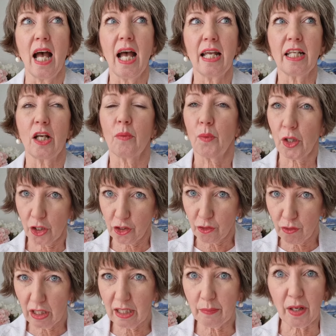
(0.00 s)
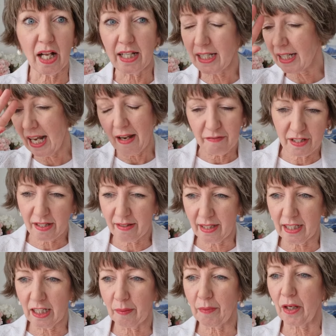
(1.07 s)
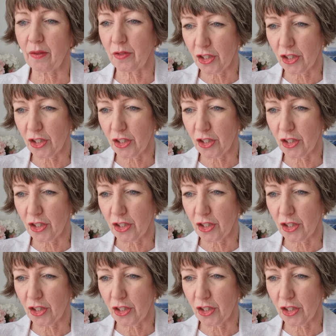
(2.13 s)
And it worked really well. I didn't have to think about it.